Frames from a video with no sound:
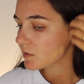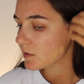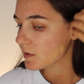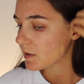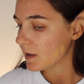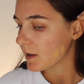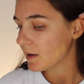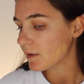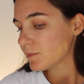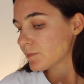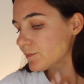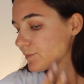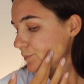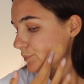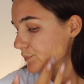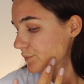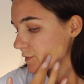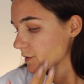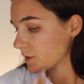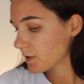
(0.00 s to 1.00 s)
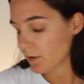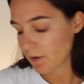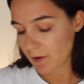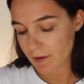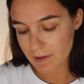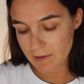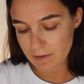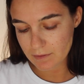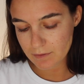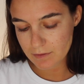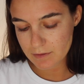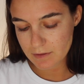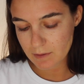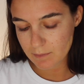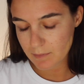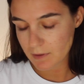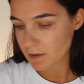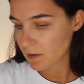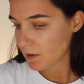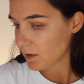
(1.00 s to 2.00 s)
Yeah, 08 looks
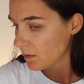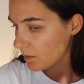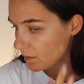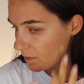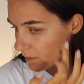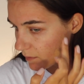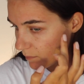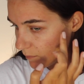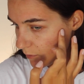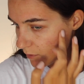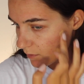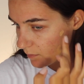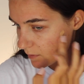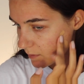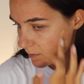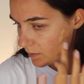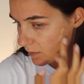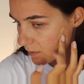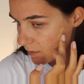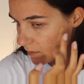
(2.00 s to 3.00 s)
like my colour at the moment.